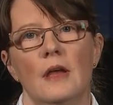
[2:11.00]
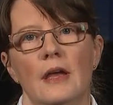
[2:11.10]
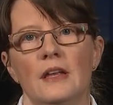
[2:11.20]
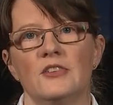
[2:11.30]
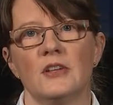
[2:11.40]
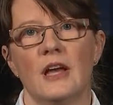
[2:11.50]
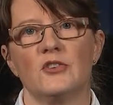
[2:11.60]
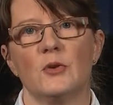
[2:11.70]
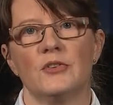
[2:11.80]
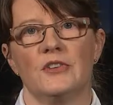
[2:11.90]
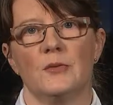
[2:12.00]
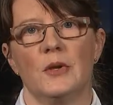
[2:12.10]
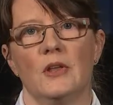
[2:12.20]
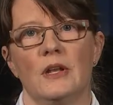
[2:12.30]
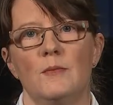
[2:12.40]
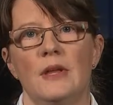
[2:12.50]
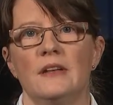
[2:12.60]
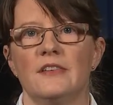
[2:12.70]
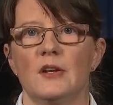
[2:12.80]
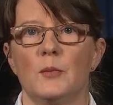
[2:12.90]
Intellectual disability
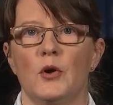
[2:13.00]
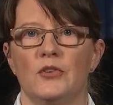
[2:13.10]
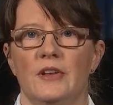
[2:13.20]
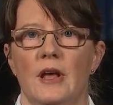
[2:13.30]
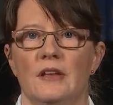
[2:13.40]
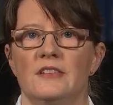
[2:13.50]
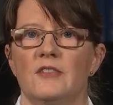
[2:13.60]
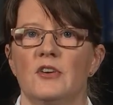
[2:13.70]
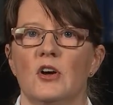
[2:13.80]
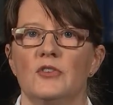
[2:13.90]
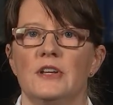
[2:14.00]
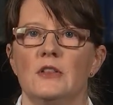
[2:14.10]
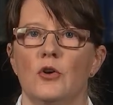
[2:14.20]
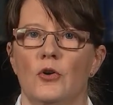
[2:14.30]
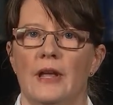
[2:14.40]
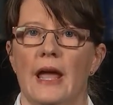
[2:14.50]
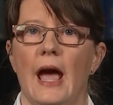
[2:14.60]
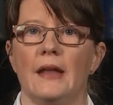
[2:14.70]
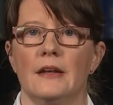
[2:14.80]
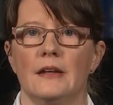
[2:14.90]
means that a person has difficulty learning
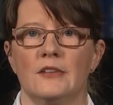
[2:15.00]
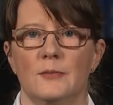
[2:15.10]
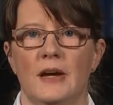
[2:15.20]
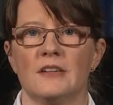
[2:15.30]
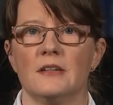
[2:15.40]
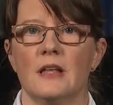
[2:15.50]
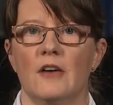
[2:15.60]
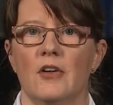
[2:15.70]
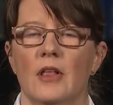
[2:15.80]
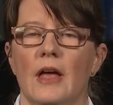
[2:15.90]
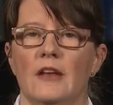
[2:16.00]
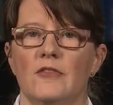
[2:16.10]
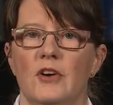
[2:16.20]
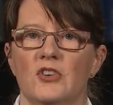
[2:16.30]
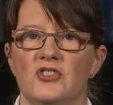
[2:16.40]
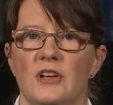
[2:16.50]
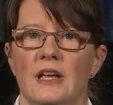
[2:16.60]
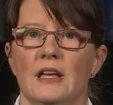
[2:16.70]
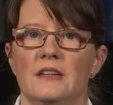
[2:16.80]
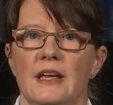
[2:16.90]
at an expected level and
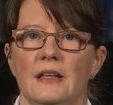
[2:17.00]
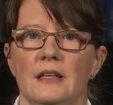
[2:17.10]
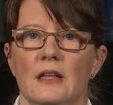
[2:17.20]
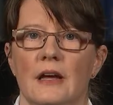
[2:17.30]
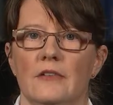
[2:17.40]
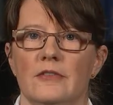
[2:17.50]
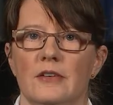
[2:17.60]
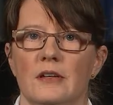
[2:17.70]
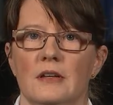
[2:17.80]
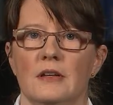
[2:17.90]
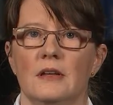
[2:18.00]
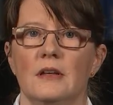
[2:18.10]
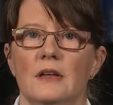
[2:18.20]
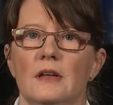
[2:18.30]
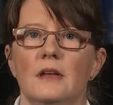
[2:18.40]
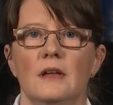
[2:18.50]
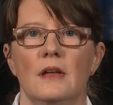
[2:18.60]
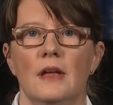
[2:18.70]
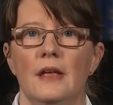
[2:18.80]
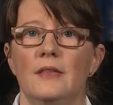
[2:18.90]
functioning in daily life.
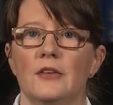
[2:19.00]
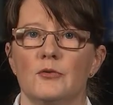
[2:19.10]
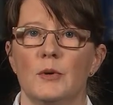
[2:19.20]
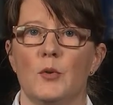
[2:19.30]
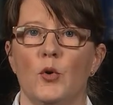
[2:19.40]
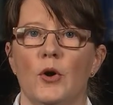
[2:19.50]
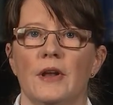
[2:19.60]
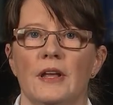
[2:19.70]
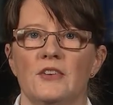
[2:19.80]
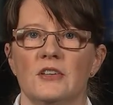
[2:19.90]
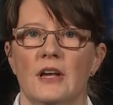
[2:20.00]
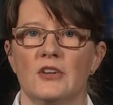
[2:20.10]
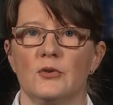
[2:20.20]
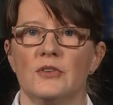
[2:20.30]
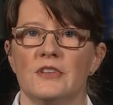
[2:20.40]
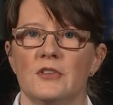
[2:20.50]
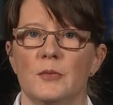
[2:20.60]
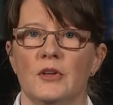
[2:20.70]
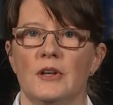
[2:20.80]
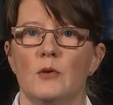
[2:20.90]
In this report, intellectual
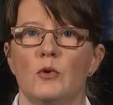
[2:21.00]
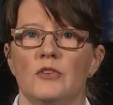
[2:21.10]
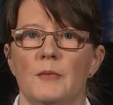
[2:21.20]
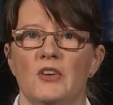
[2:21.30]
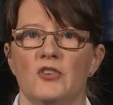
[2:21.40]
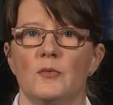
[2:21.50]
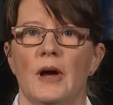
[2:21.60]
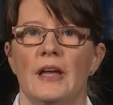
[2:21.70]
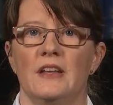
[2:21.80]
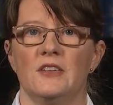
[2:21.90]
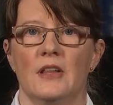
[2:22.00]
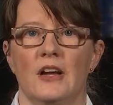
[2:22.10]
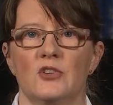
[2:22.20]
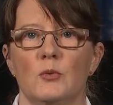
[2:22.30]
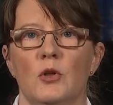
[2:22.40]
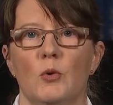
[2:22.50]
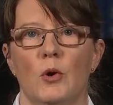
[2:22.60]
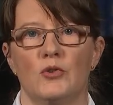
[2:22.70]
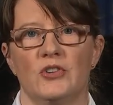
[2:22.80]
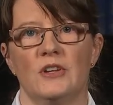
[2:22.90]
disability was measured by intellectual
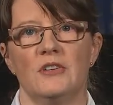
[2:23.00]
quotient